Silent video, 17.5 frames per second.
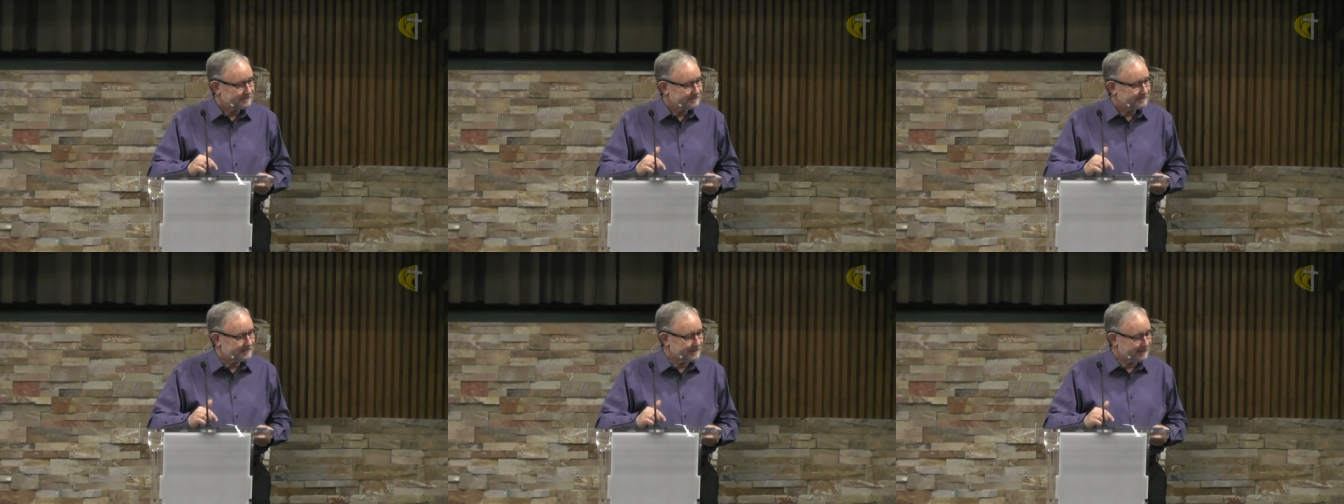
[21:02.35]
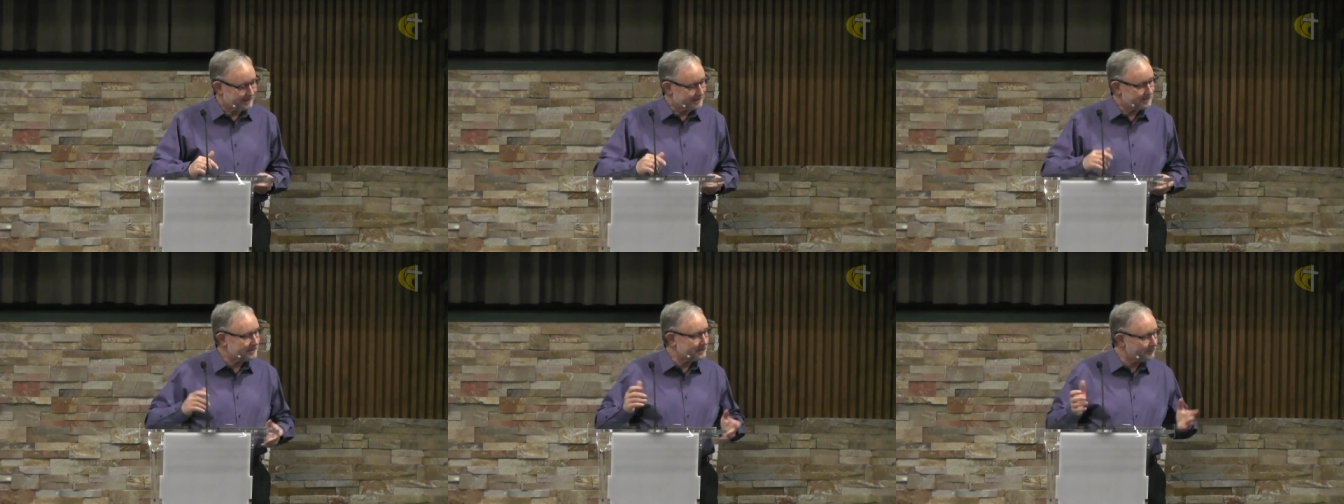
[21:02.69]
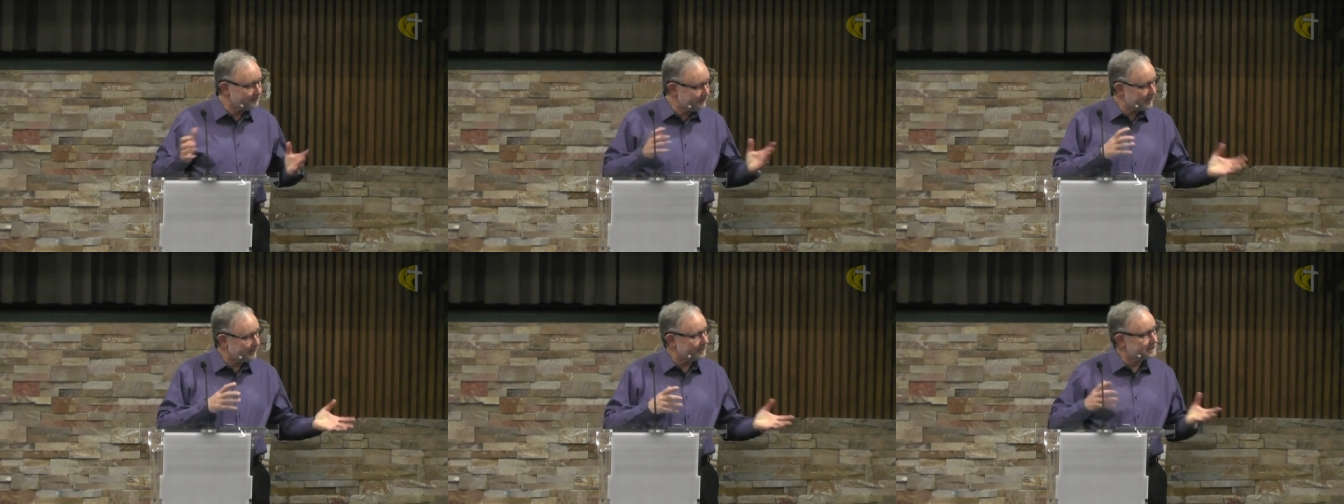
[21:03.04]
The end of the
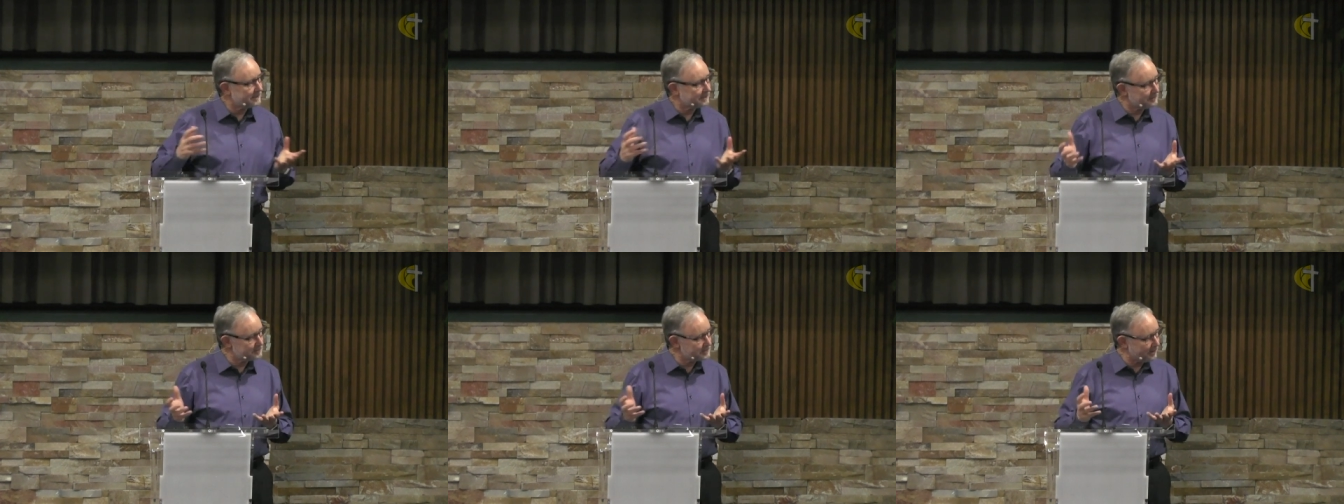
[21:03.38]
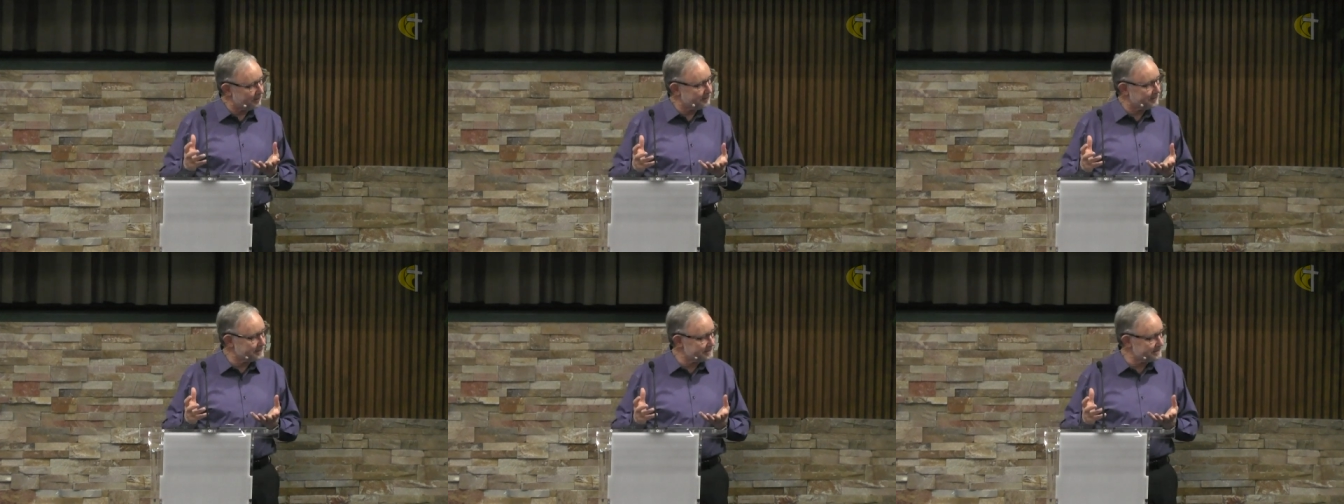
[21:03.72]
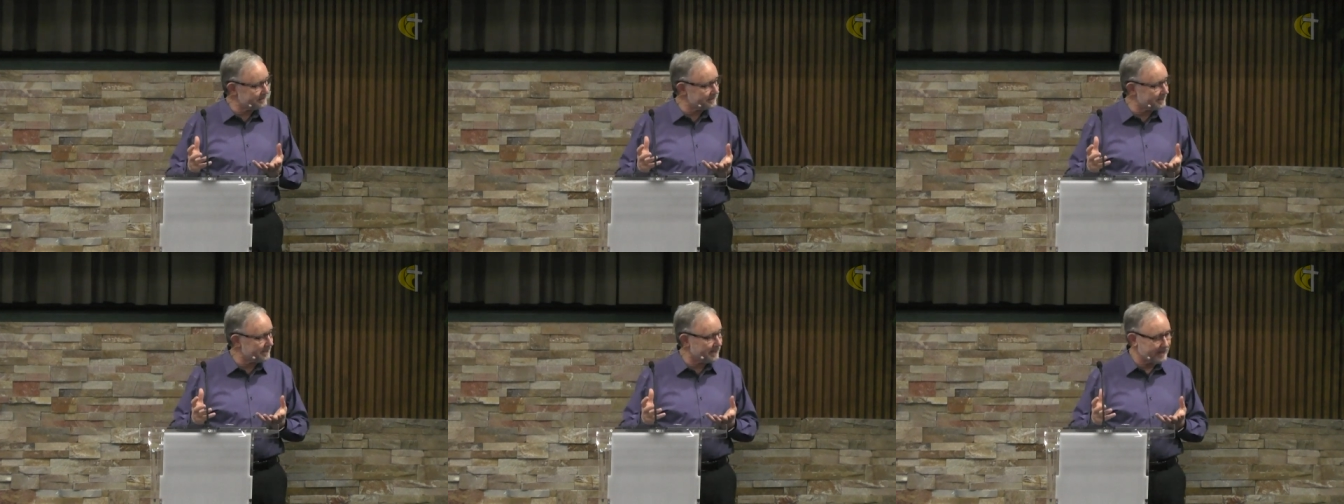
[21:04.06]
fairy tale is always the
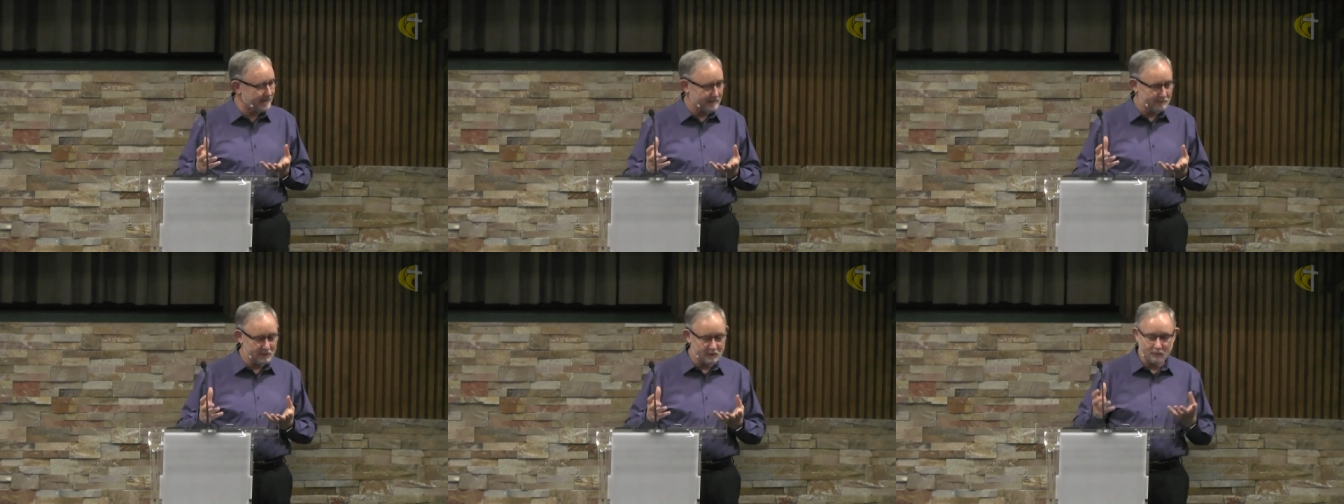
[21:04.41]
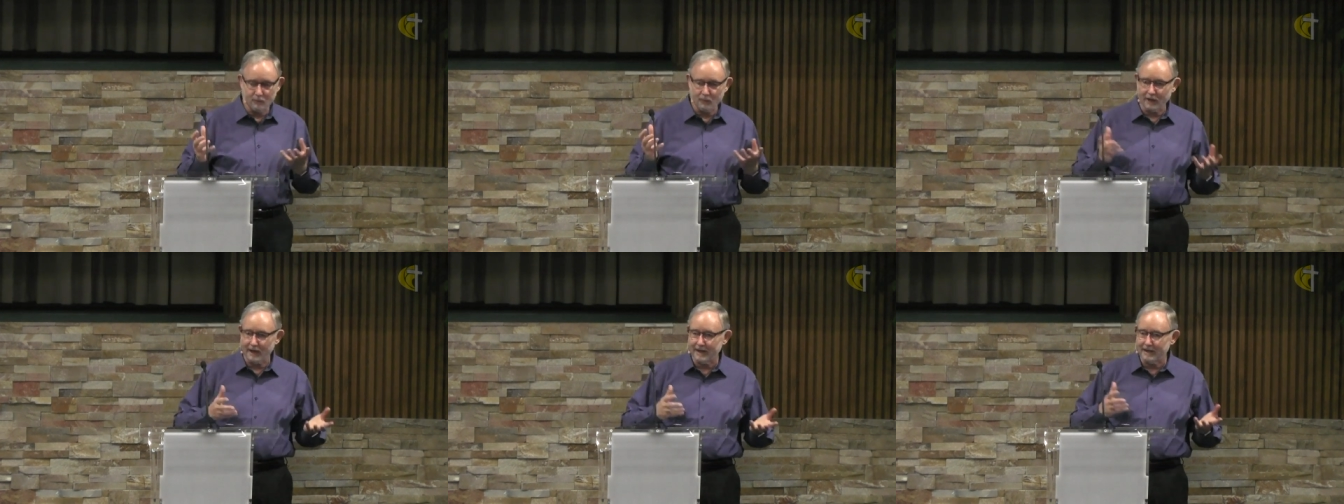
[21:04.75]
same. You ride